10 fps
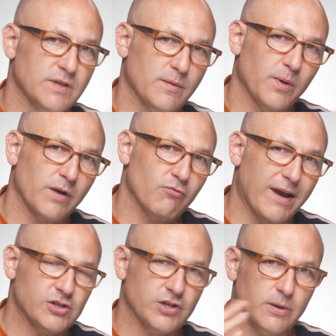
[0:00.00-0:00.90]
So by
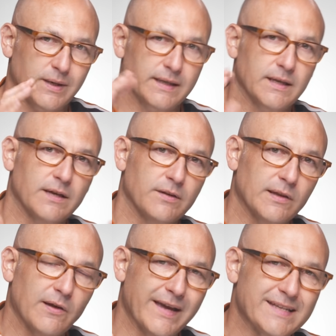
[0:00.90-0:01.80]
ratioing the
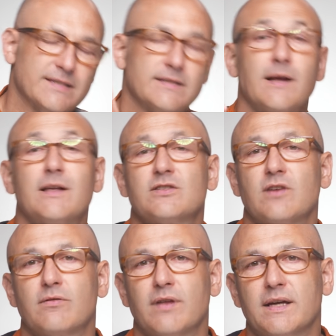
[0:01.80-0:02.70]
lights
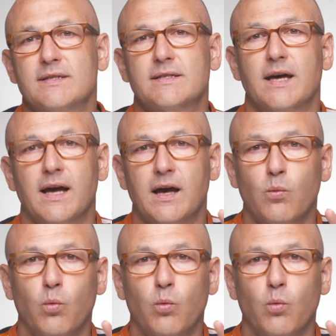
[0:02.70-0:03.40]
so that uh,